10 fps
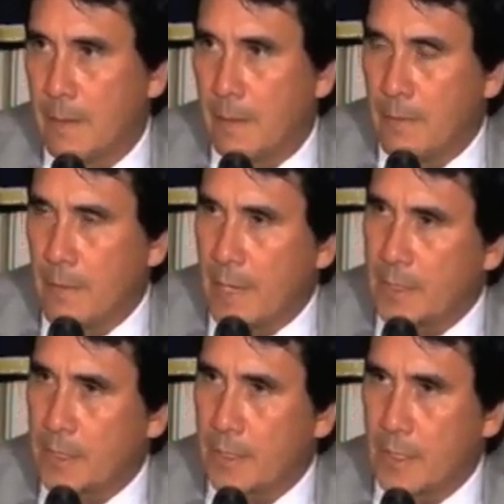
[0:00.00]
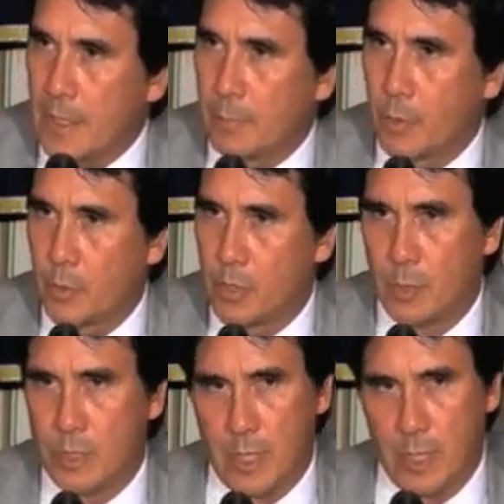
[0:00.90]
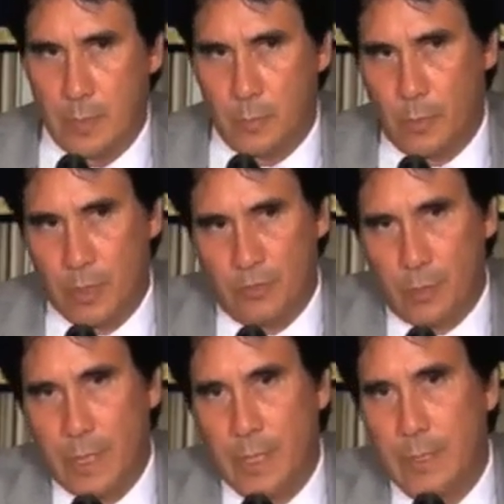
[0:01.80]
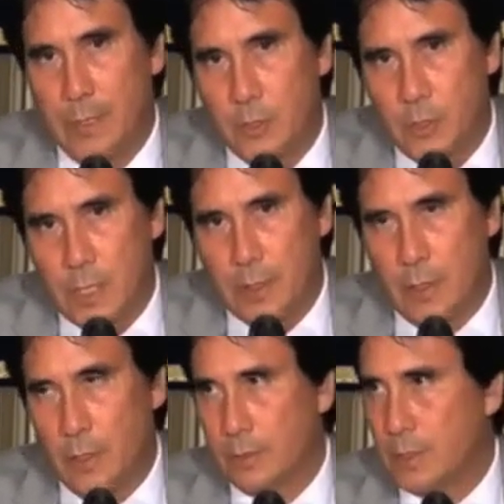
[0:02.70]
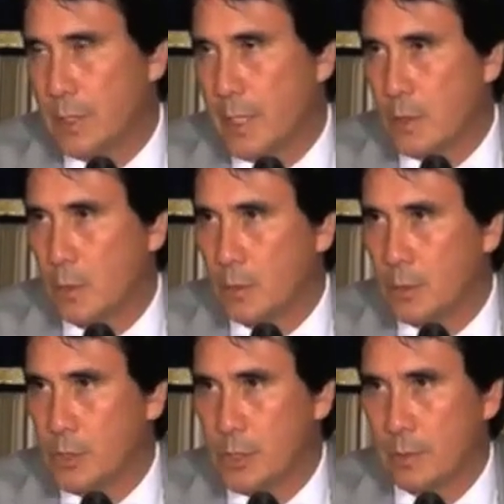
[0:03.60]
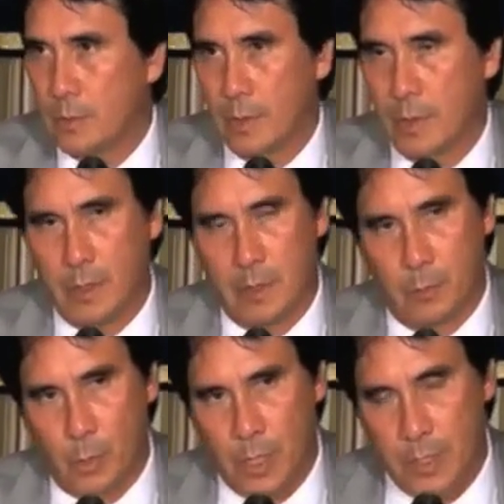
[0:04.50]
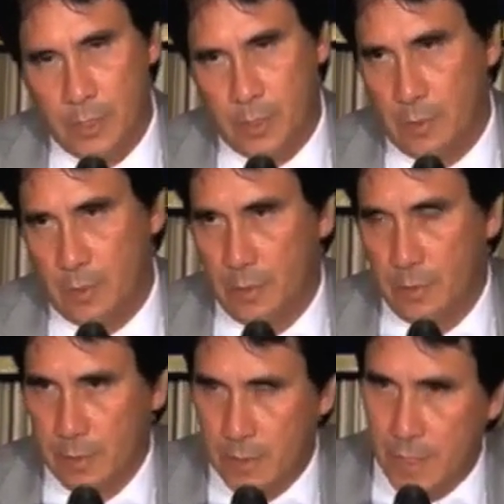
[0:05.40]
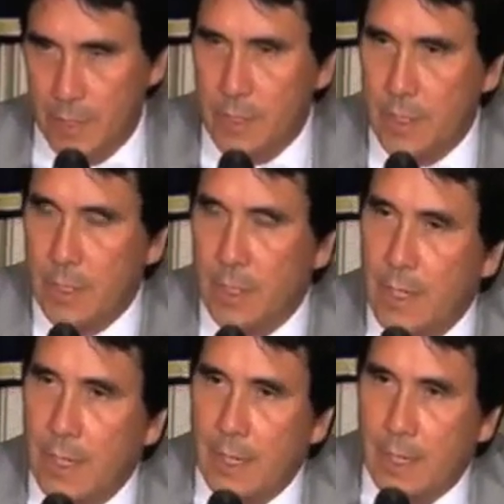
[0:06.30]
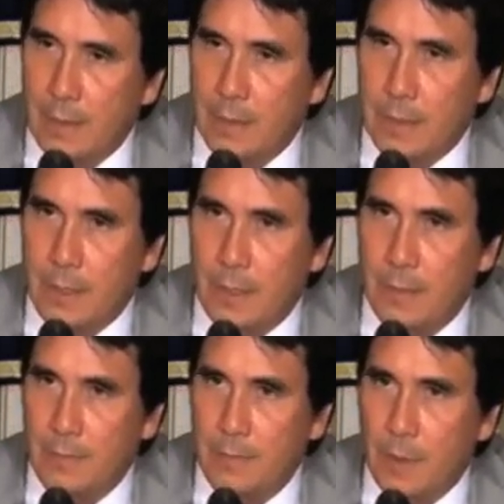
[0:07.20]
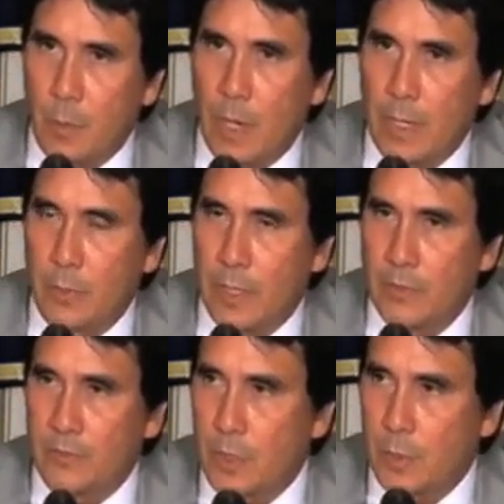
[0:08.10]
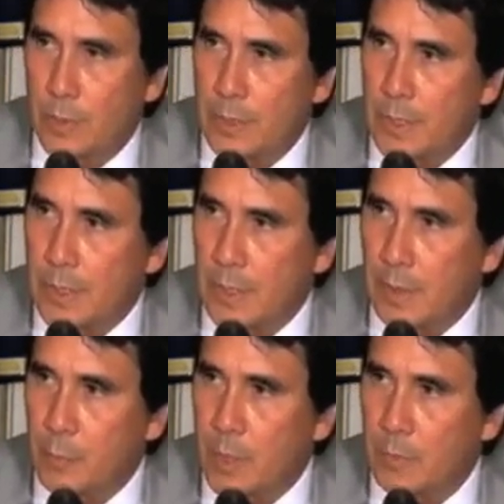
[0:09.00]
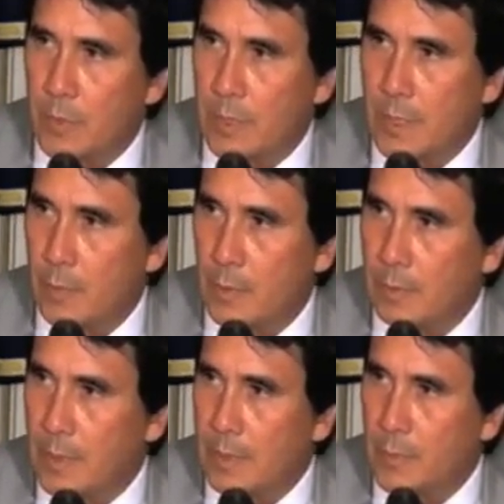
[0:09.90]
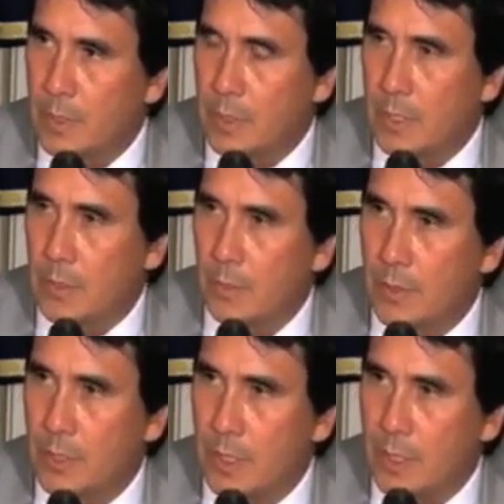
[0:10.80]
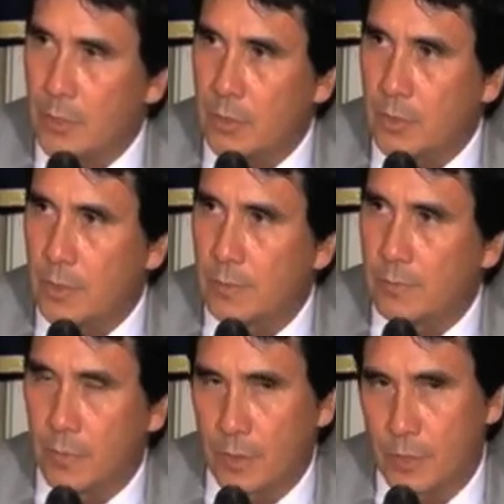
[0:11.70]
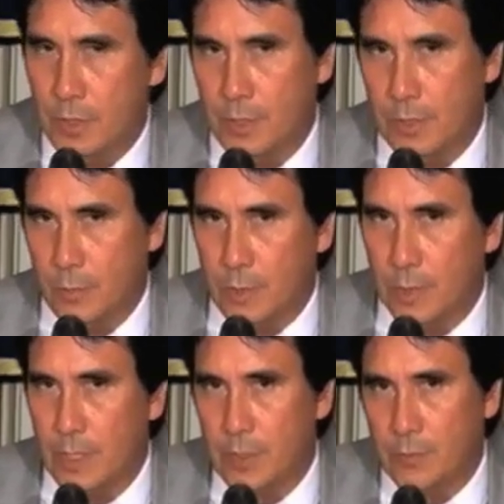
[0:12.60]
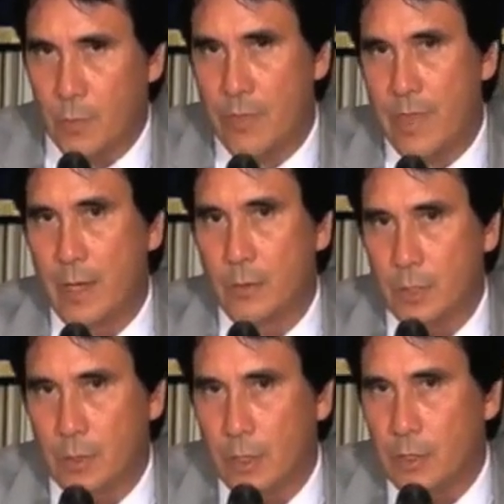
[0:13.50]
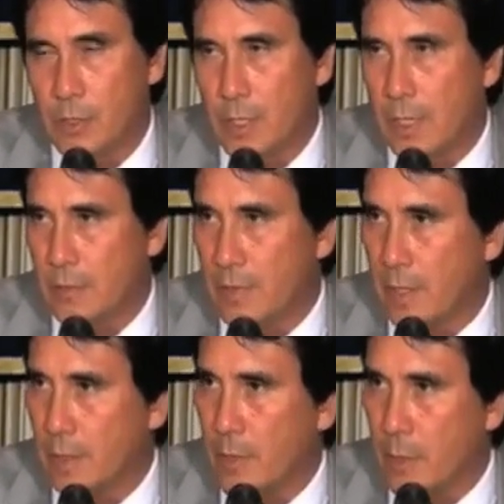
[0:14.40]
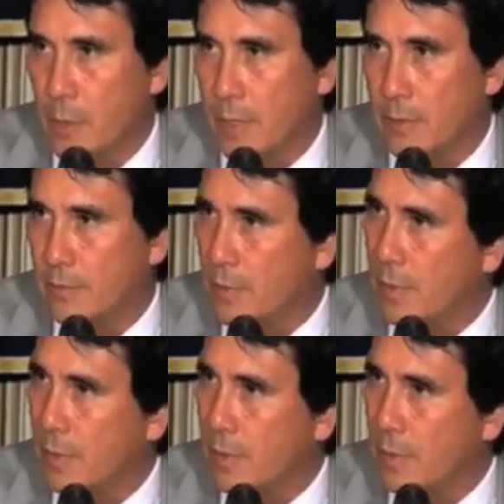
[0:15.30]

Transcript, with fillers: That's the approach that we take in progressive planning, is you take all stakeholders in the broadest sense and a wide range of disciplines and bring them to the table and let them discuss all these key issues. For instance, the release of 1,000 large tanks of highly radioactive